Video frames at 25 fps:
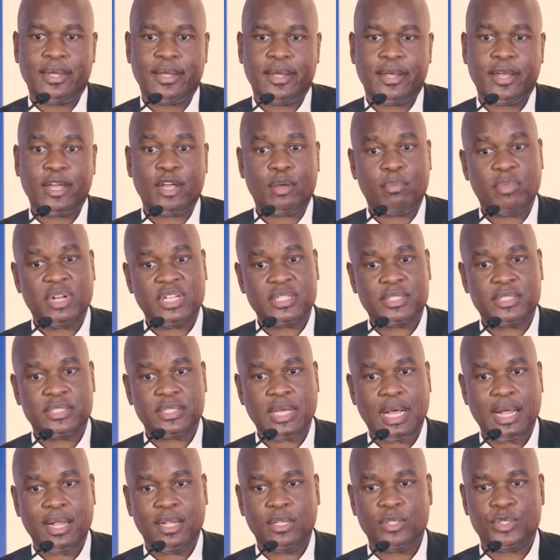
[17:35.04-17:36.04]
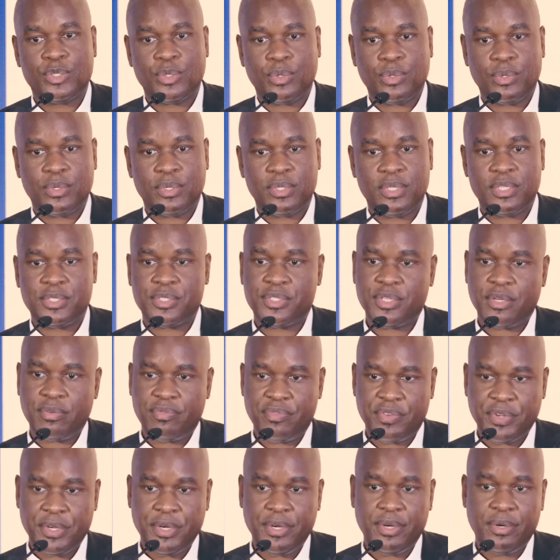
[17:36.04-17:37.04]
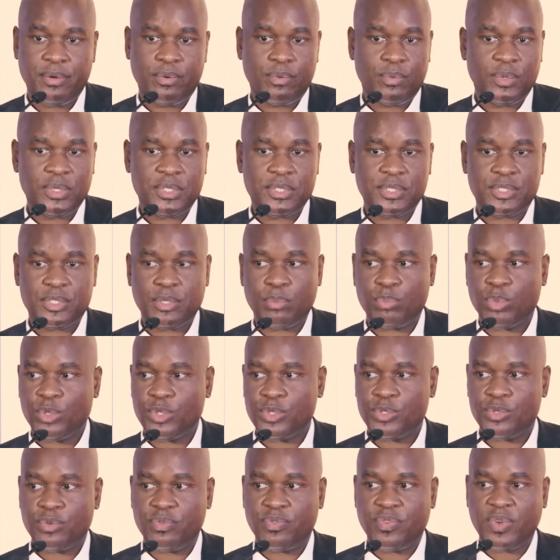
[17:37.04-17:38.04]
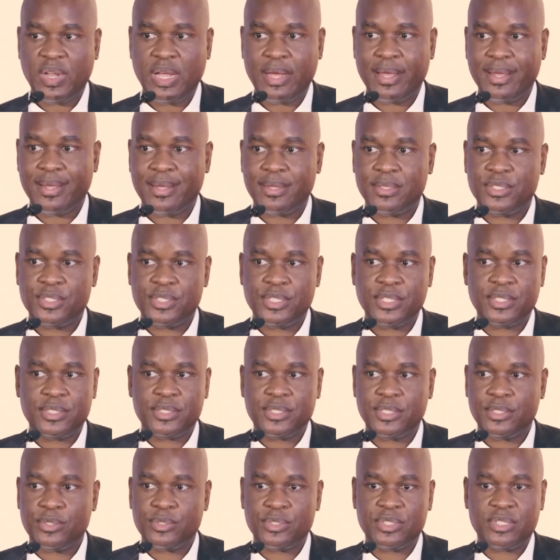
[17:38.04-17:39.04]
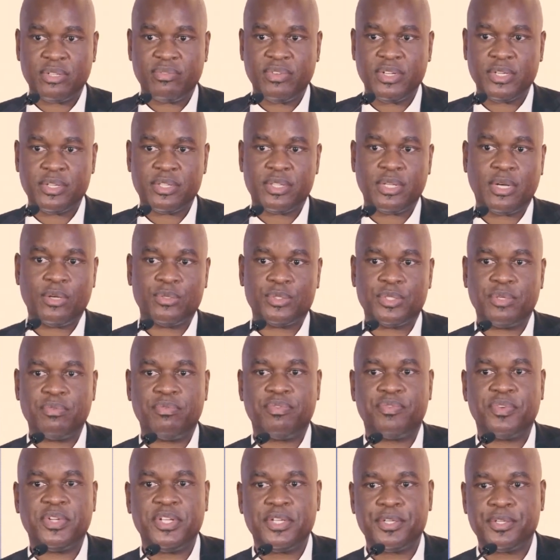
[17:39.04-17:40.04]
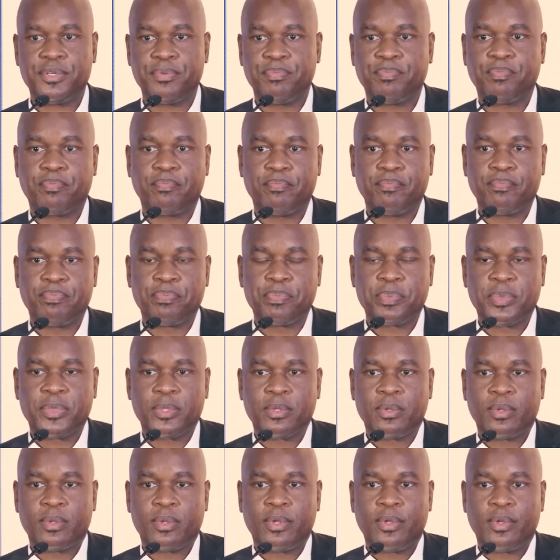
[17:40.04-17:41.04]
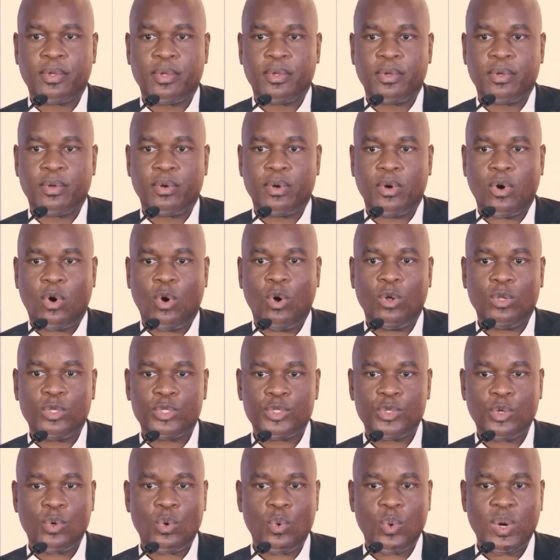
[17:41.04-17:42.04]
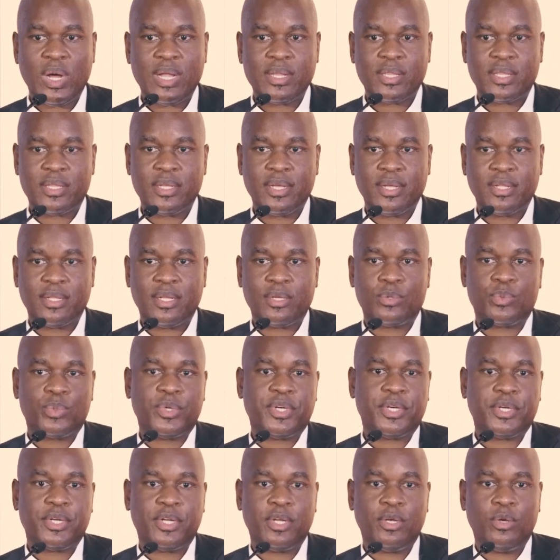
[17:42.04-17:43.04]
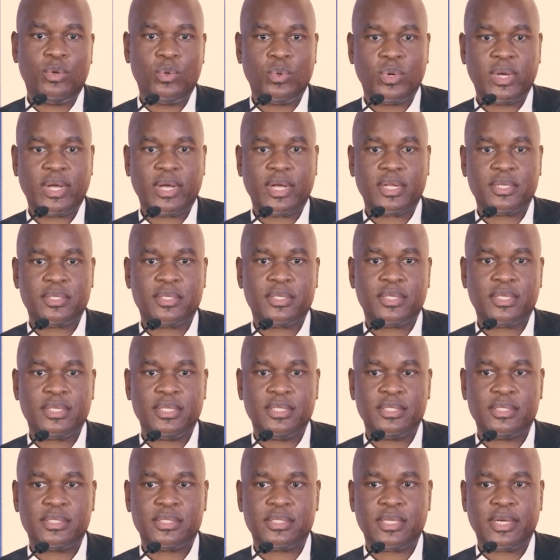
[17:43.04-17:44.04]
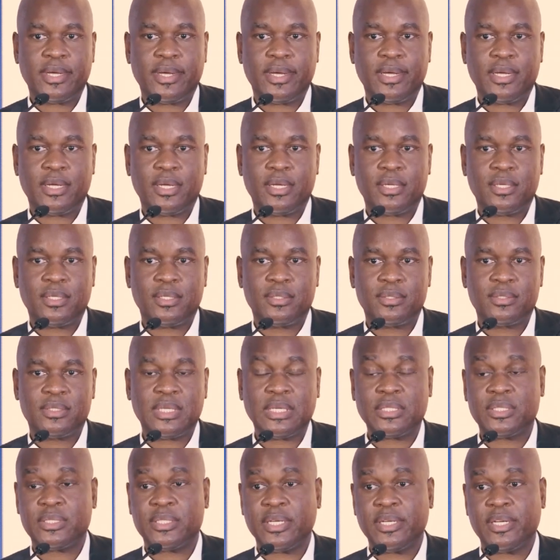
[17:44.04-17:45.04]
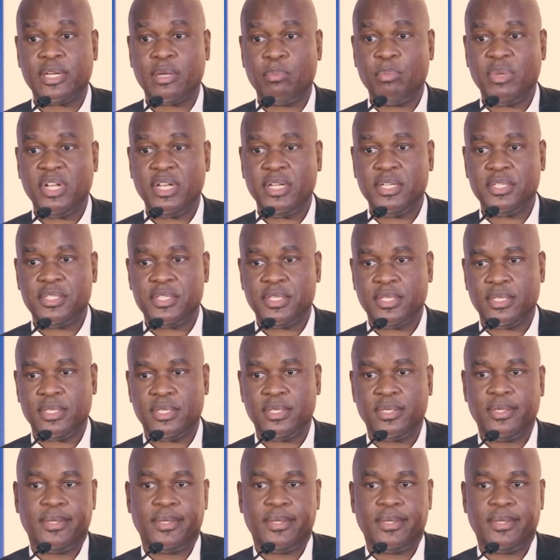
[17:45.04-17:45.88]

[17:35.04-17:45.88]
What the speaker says: Airbus Alto, the Zephyr, which is supposed to fly at 60 to 70,000 feet. Also, one thing that we really look at is sustainability,